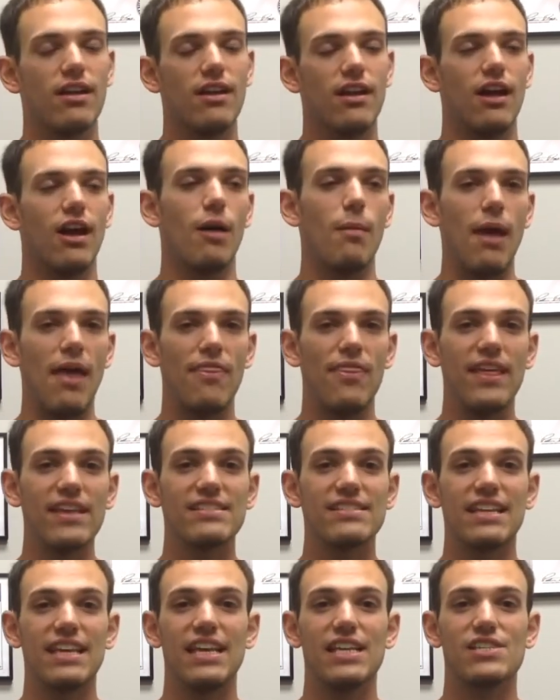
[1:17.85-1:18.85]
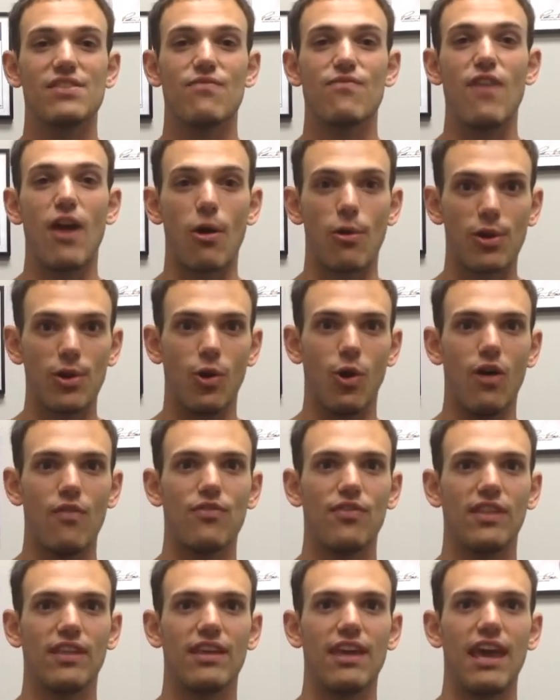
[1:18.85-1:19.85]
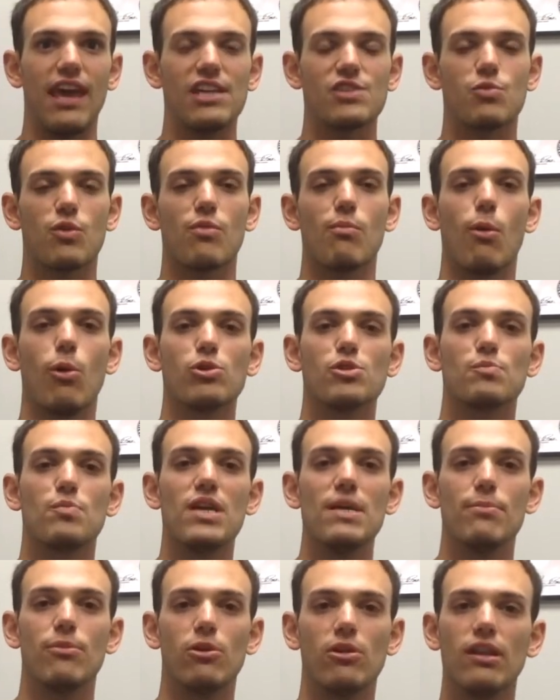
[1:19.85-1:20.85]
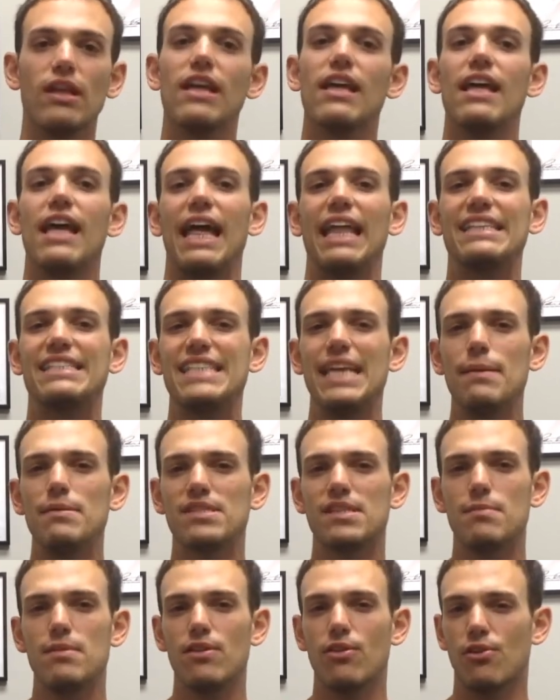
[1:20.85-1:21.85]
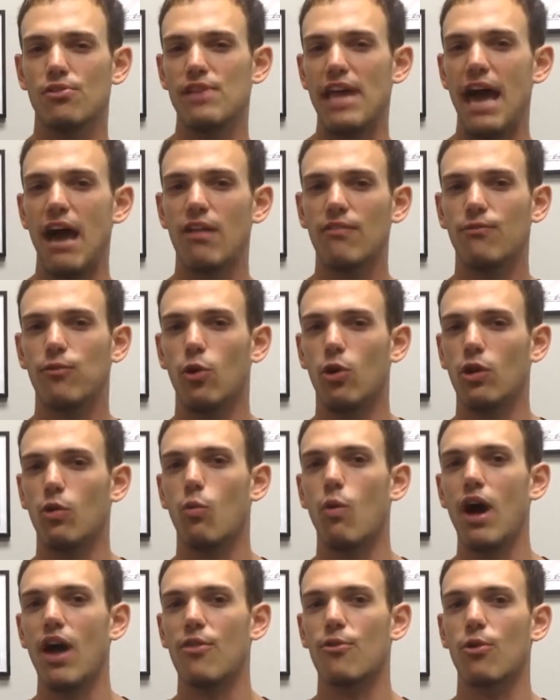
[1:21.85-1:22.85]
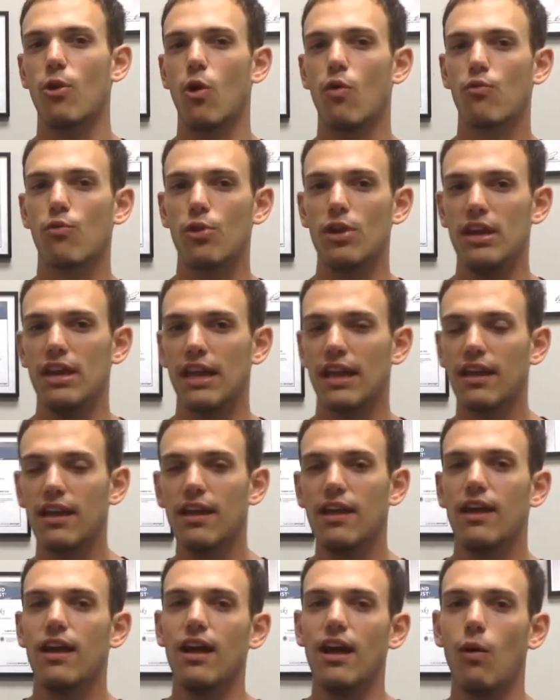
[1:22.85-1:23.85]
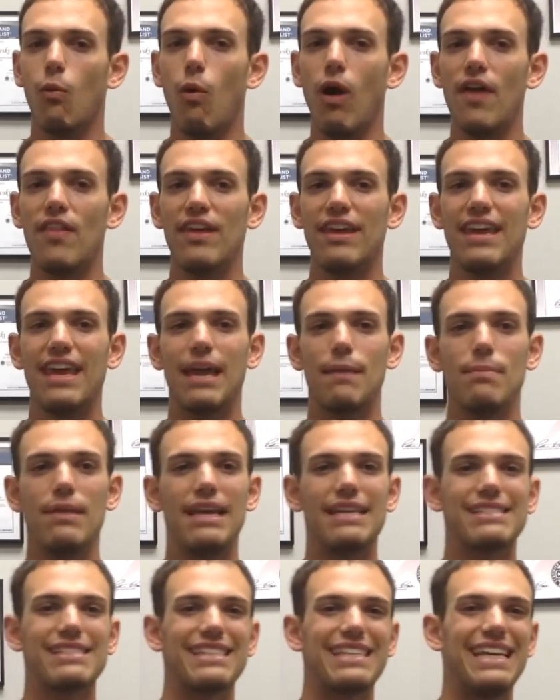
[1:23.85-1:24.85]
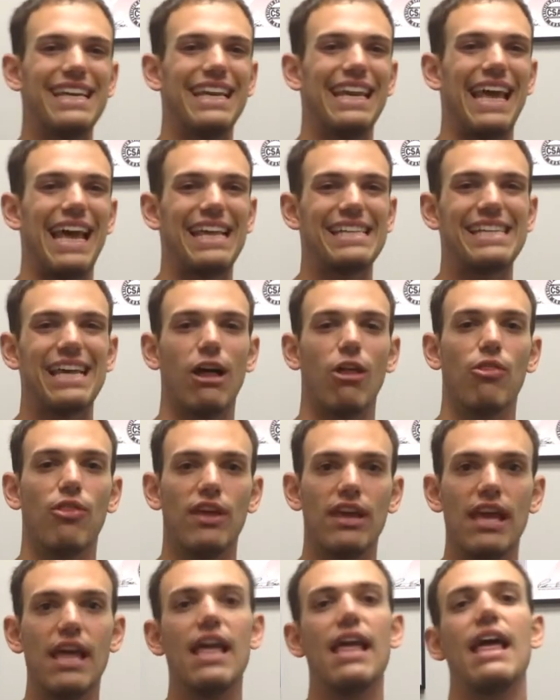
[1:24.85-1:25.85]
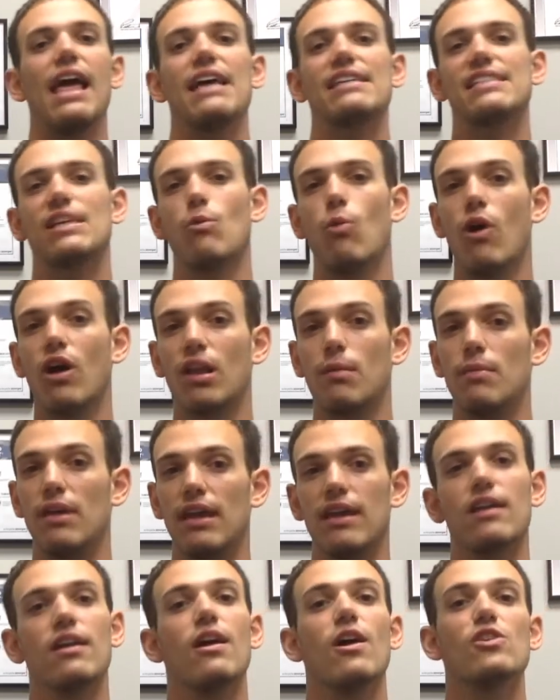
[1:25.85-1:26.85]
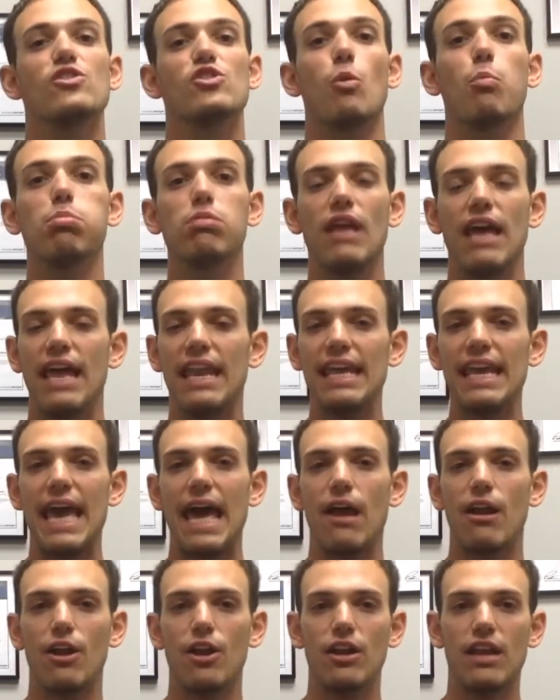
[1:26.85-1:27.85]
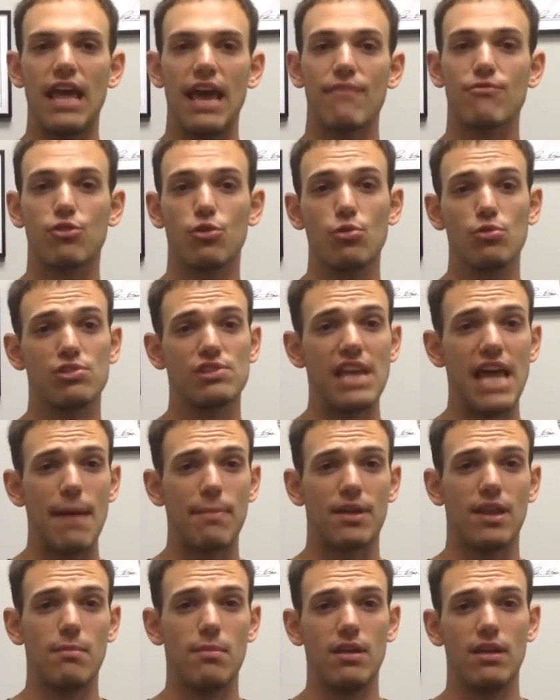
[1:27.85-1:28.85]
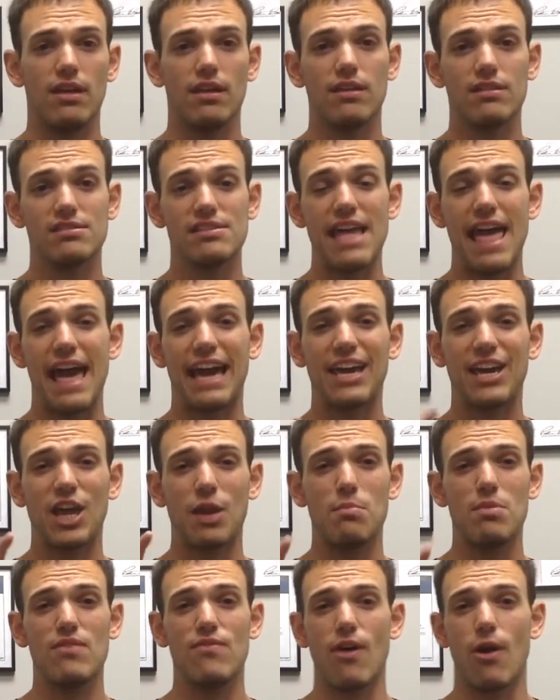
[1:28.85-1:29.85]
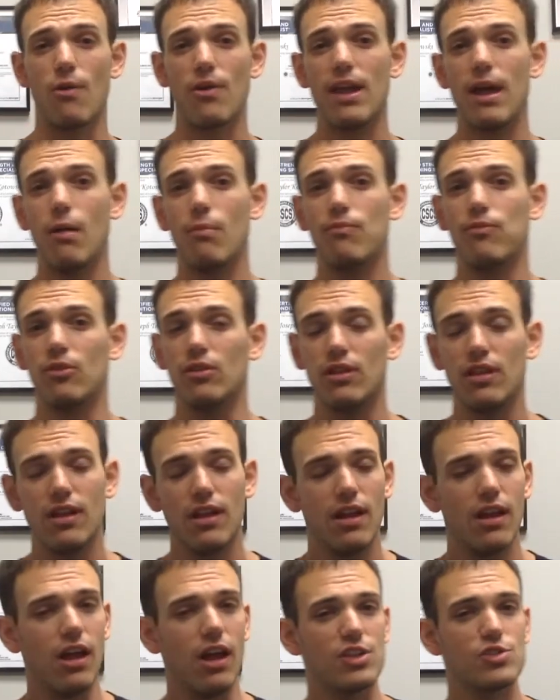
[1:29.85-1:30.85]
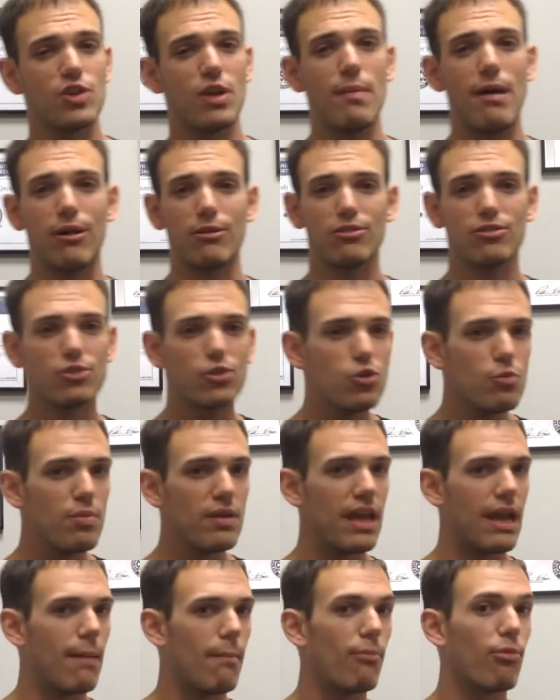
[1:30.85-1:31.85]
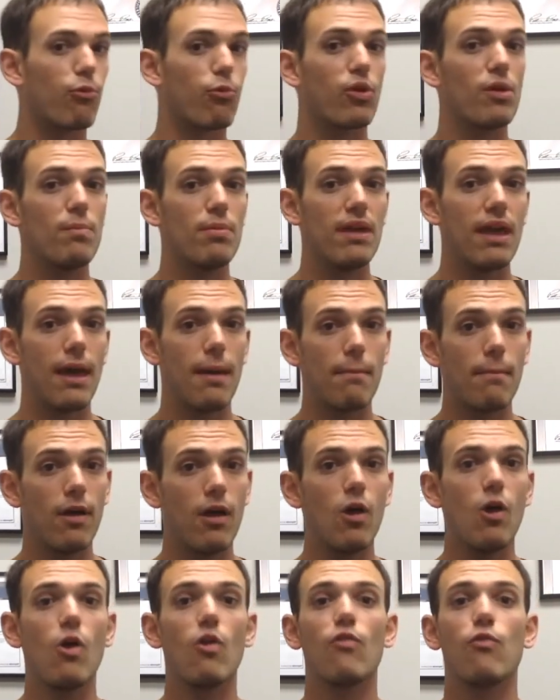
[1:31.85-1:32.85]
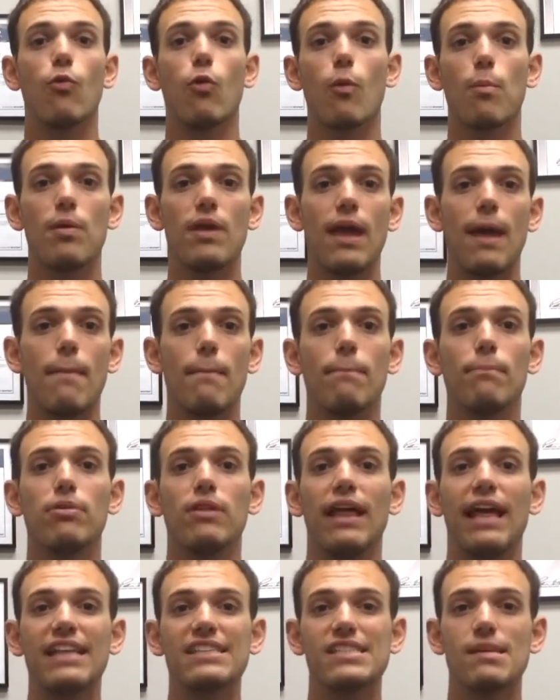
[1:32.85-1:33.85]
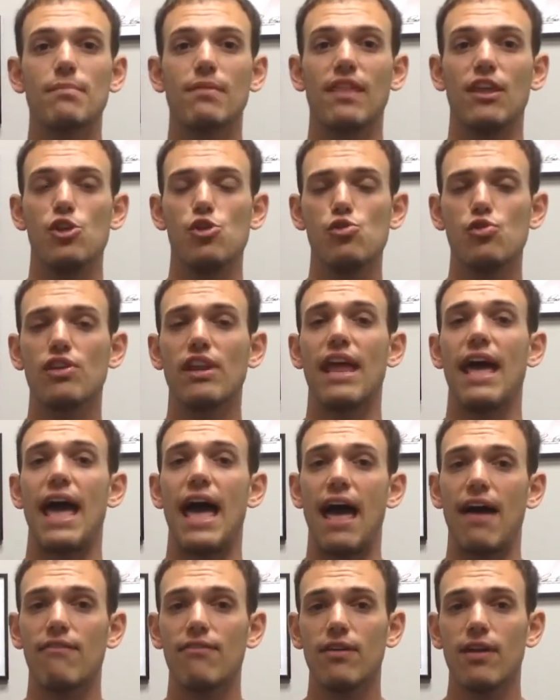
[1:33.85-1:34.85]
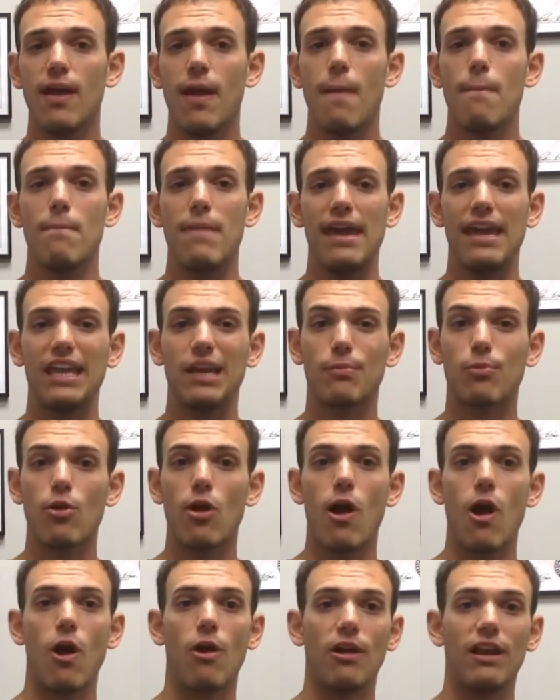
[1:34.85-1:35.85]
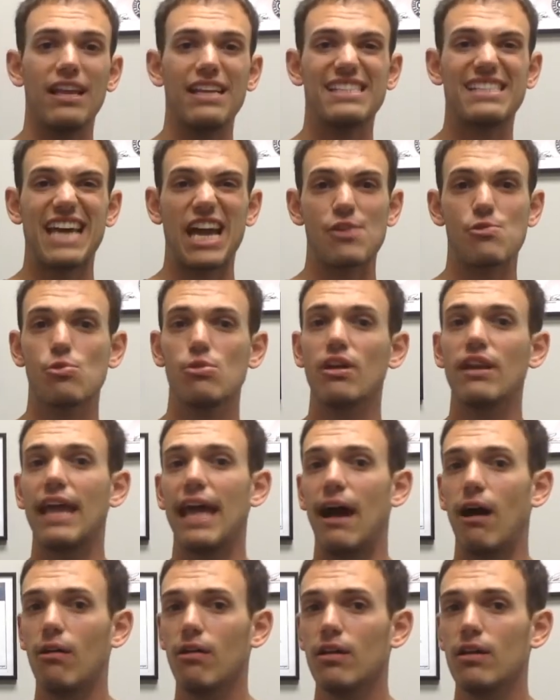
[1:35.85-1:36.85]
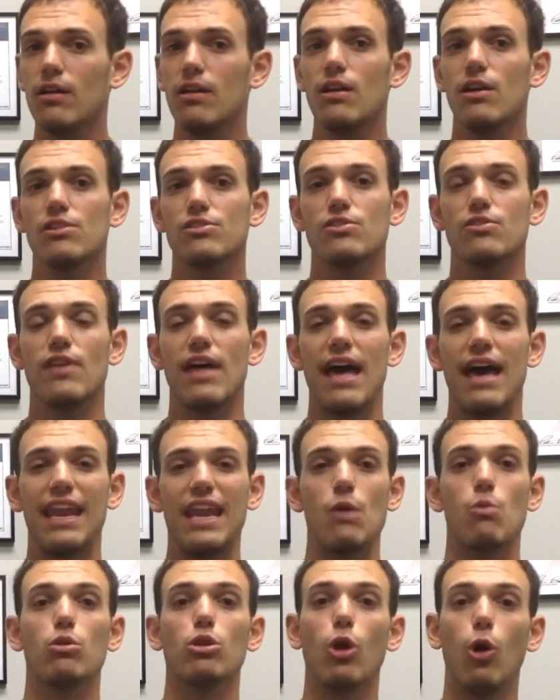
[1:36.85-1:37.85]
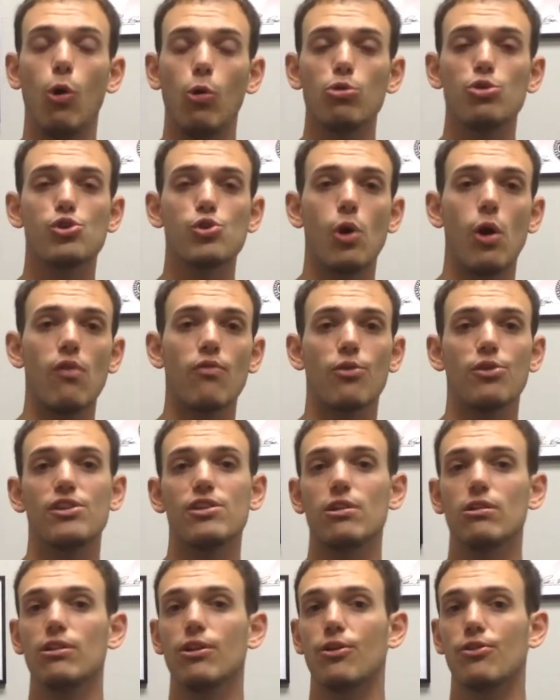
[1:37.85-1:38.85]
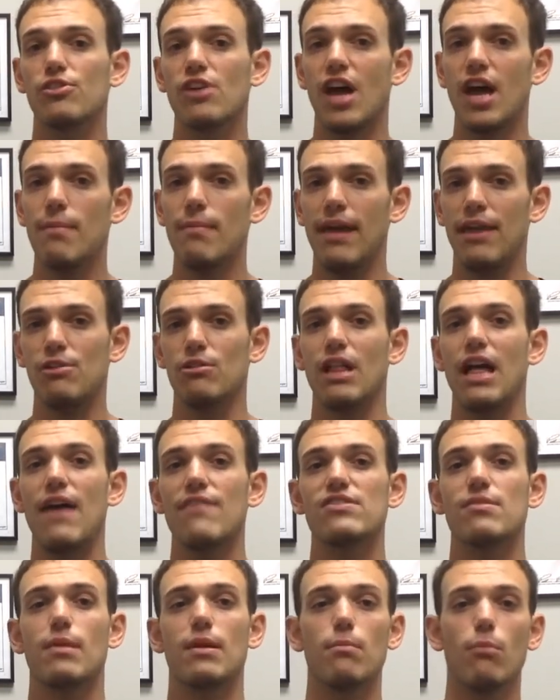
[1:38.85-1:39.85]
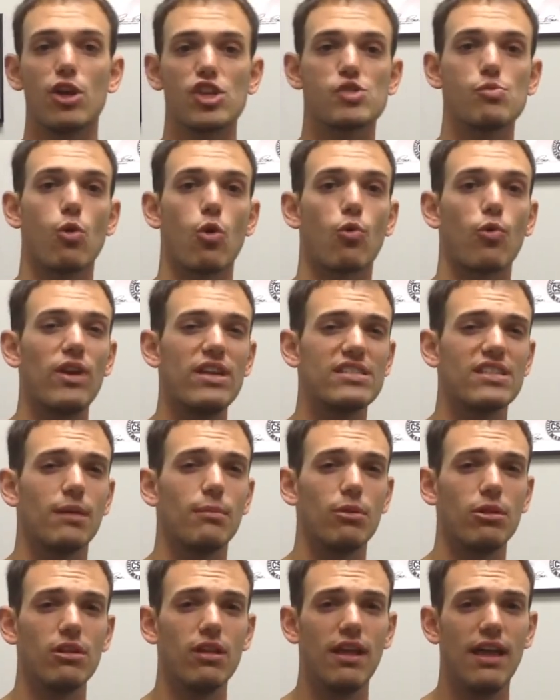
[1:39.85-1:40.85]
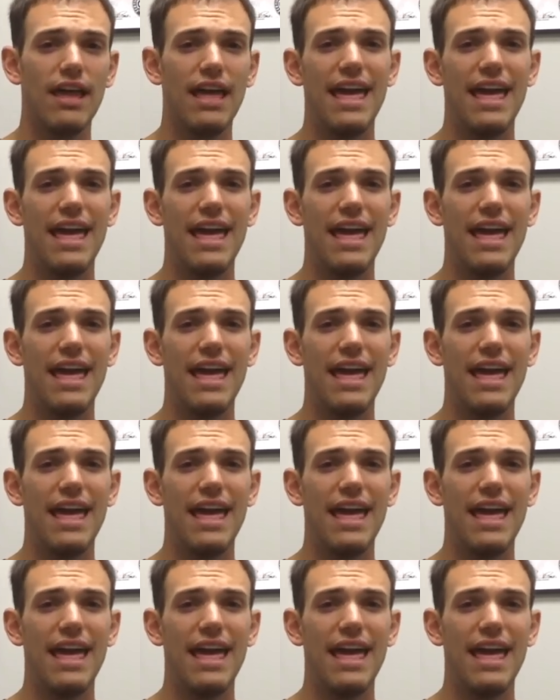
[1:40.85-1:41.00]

And this is very often the case with most people and seems to be their downfall, why they're overeating, why they can't be as lean, as healthy as they want to be. So planning out an afternoon snack can be very helpful. So at about 2 p.m., 3 p.m., 4 p.m., plan something that you can have, make it a priority, schedule it out so that it will hold you over until dinner time and you'll have something much more reasonable,